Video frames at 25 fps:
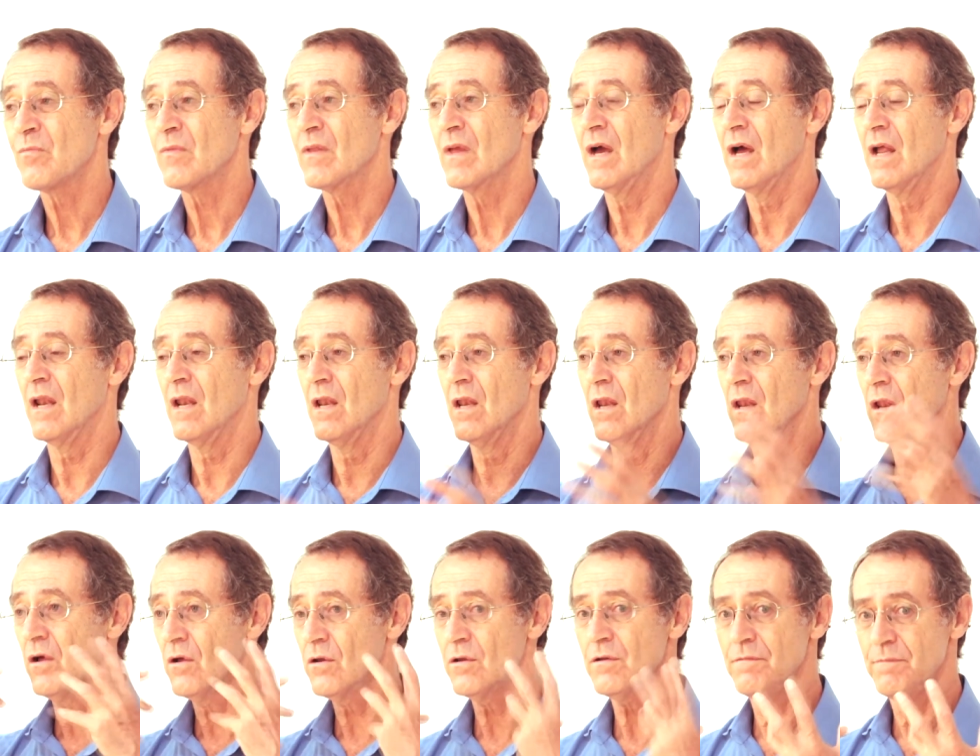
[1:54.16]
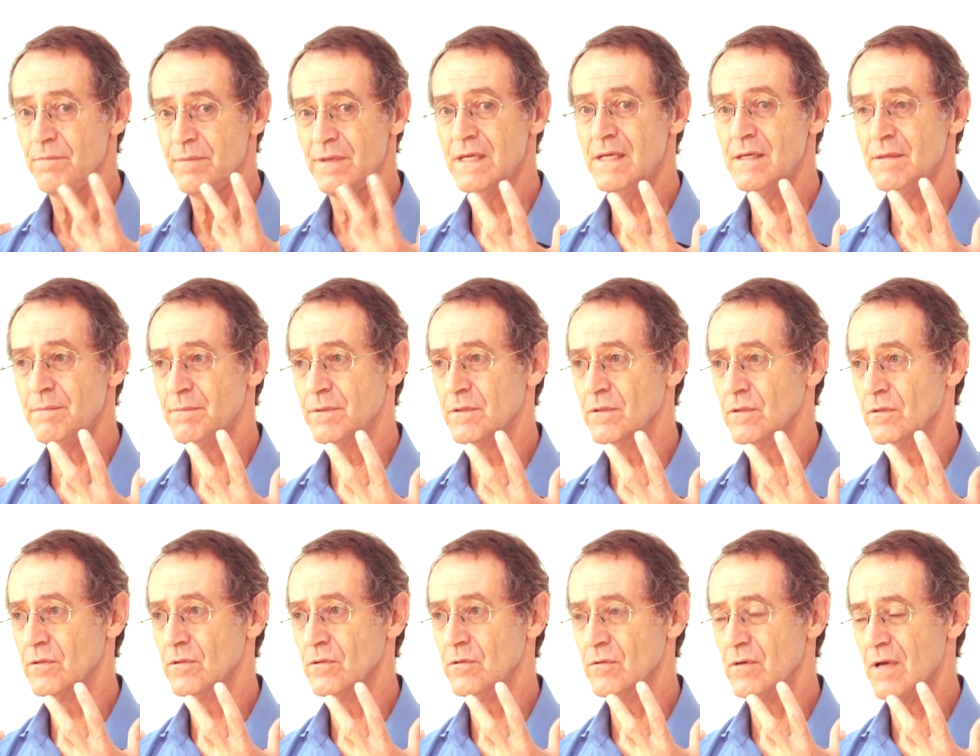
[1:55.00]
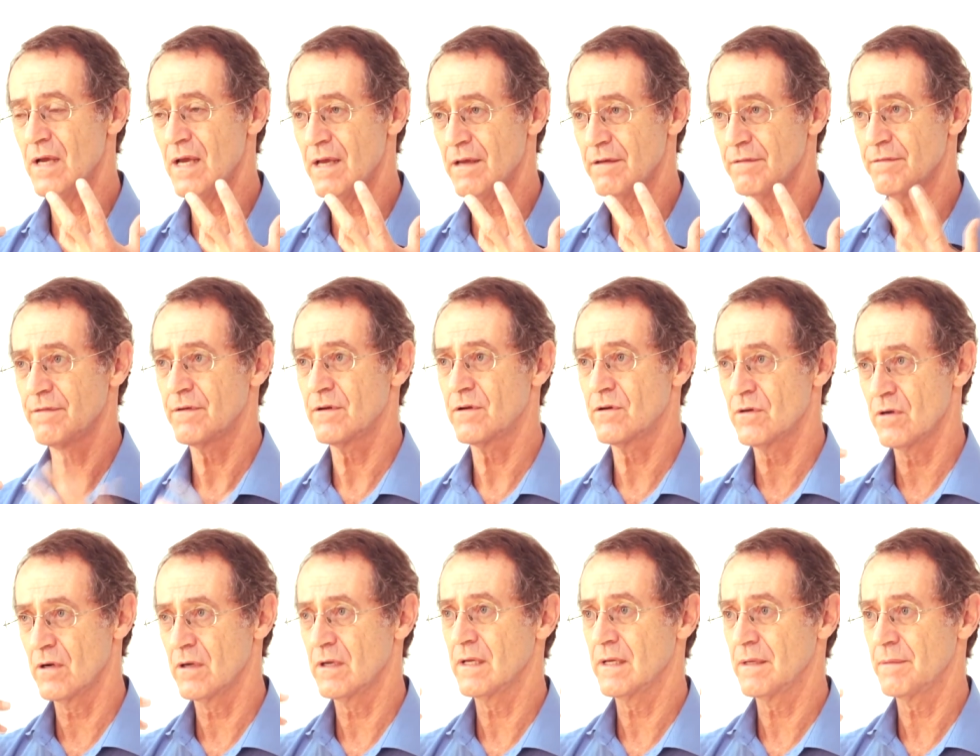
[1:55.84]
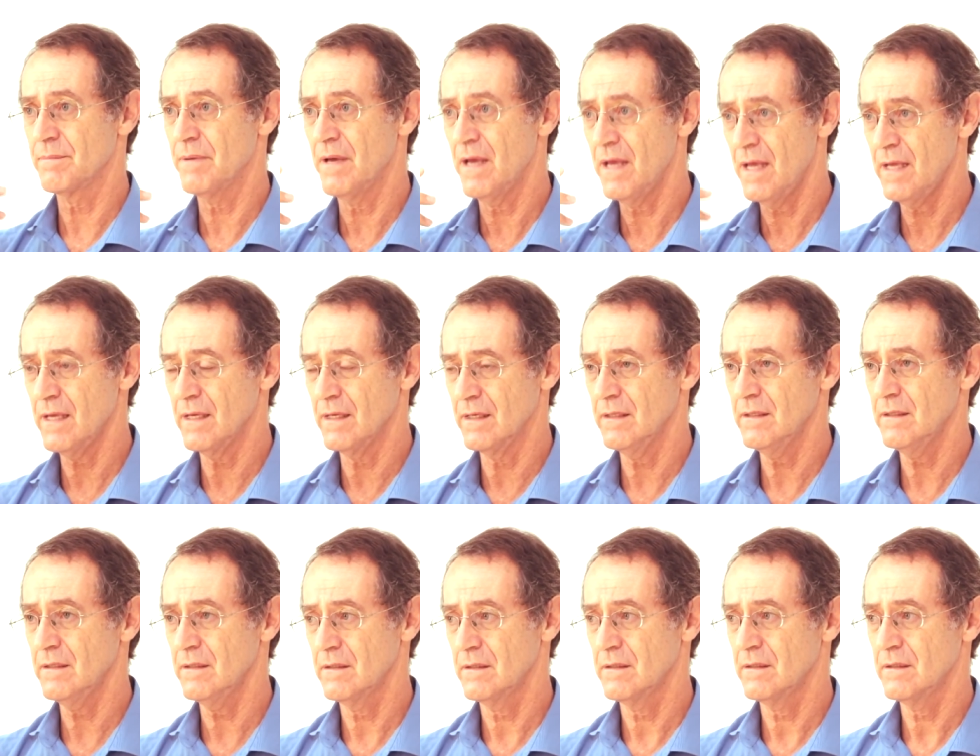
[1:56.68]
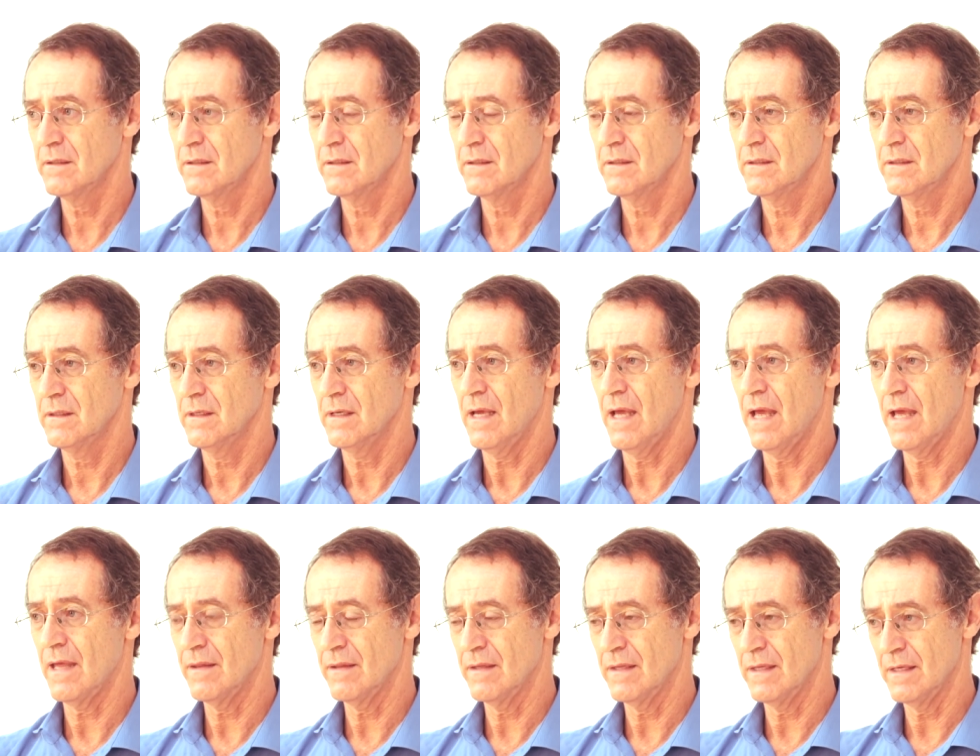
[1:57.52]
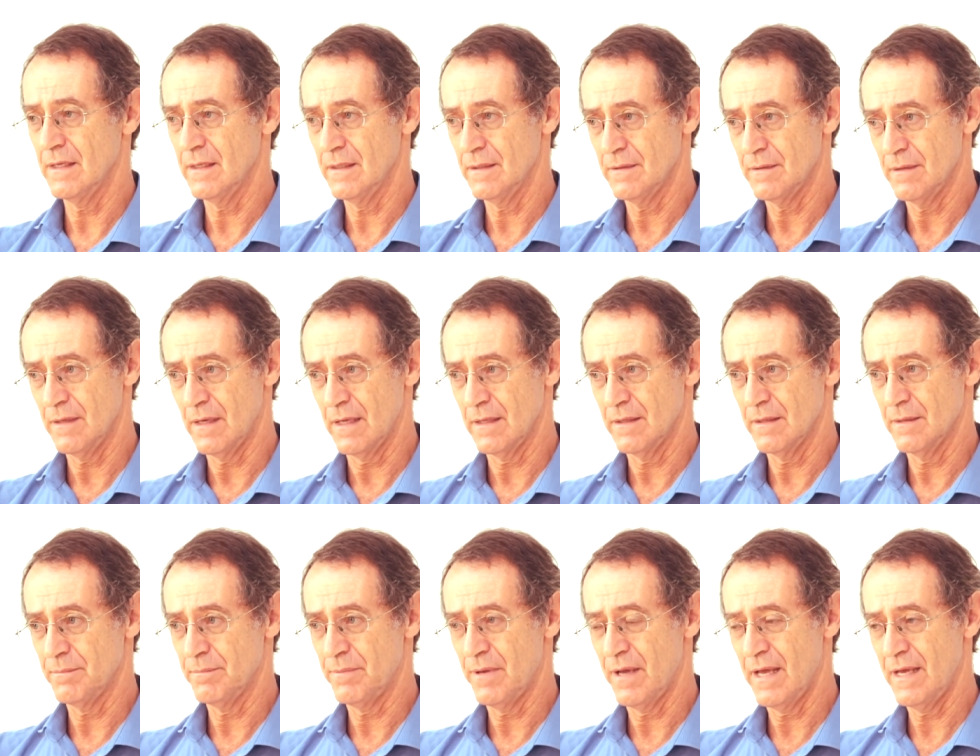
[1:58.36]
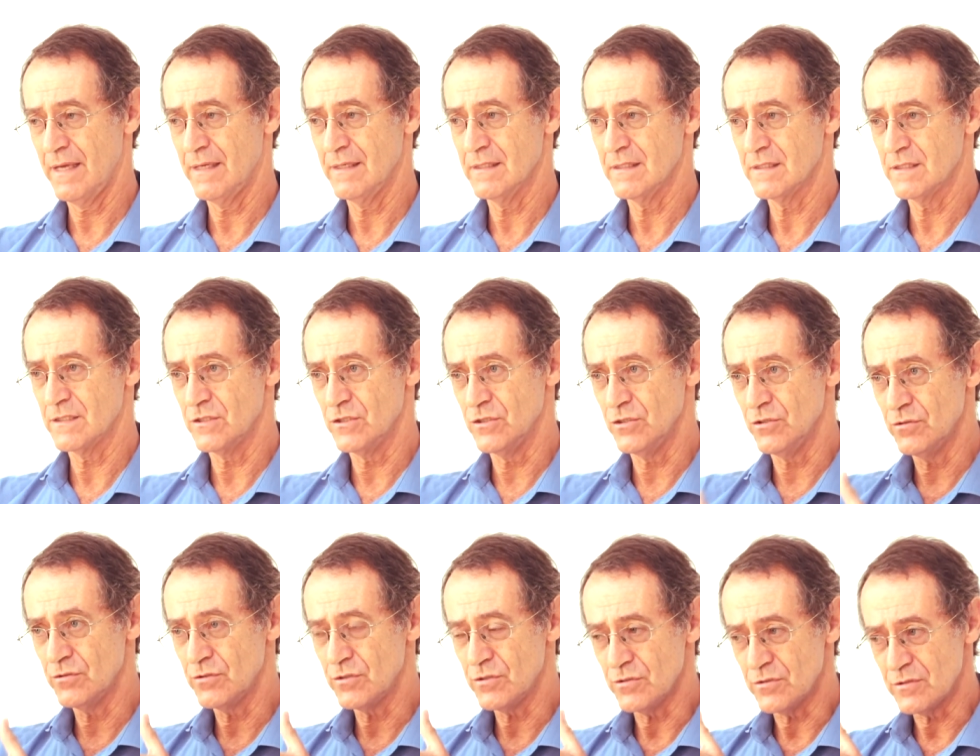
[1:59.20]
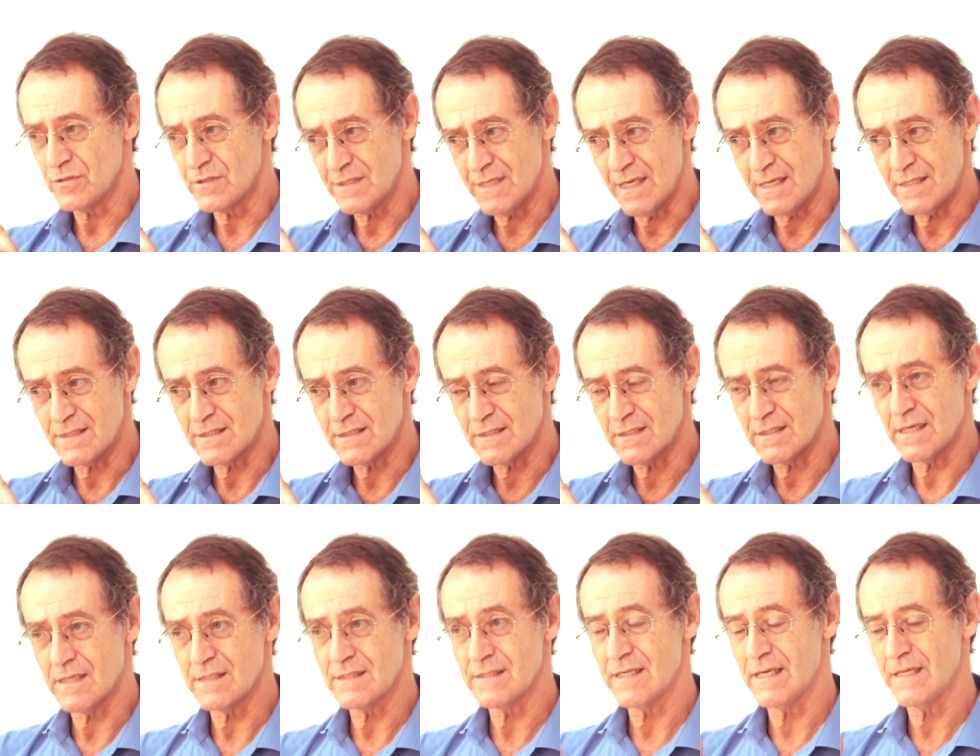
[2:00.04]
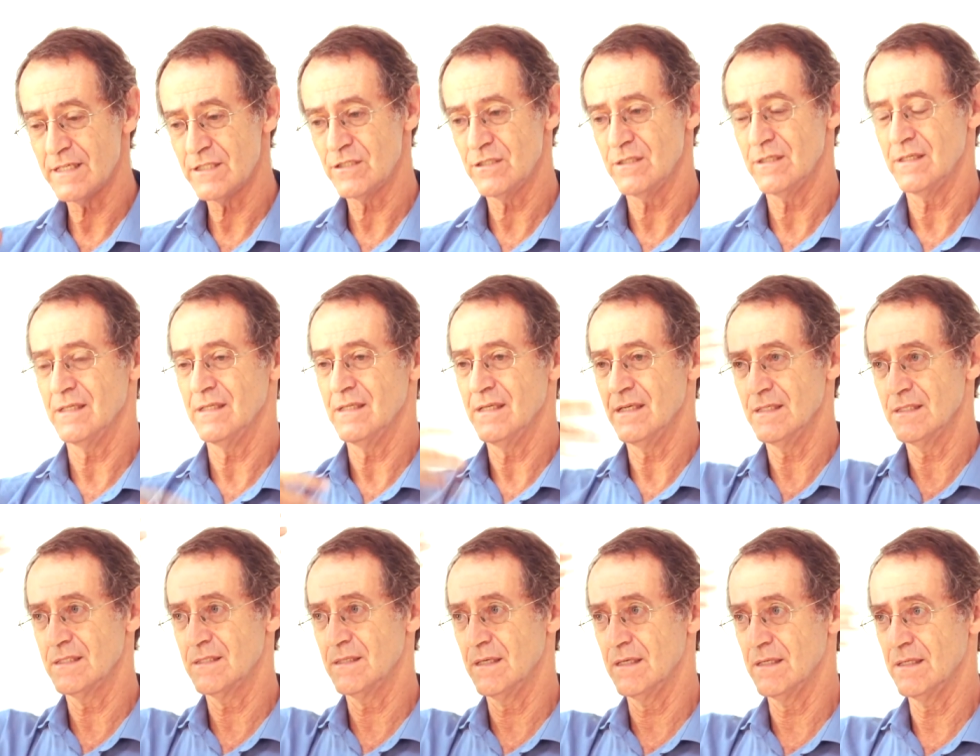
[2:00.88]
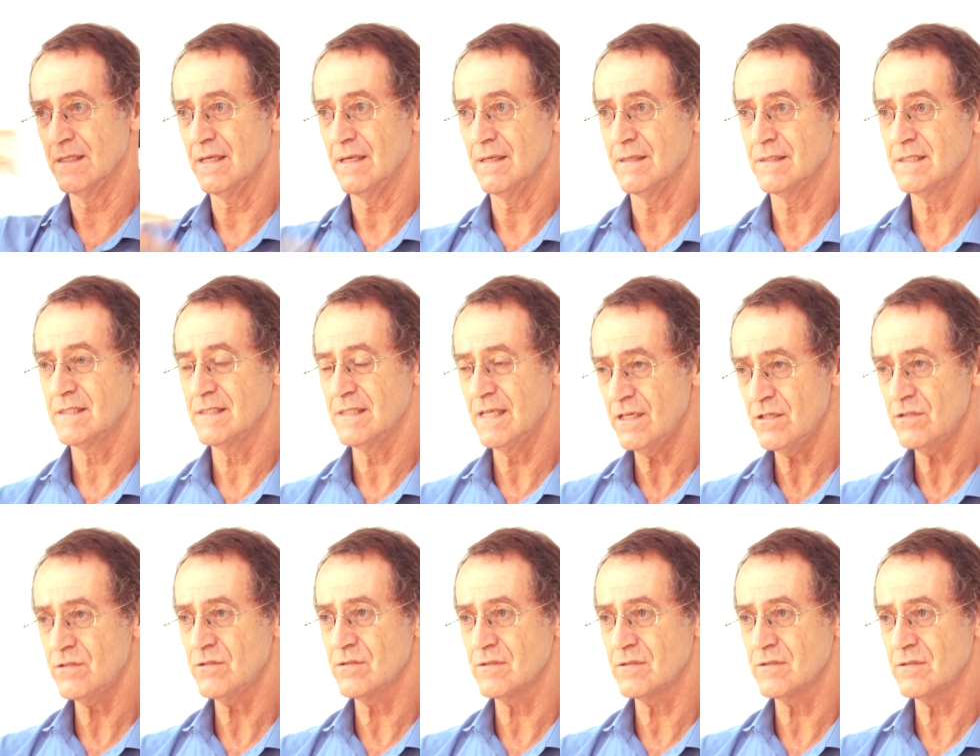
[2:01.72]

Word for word: a lot of people who have chronic pain and the, and the pain is due to sensitization in their, in their central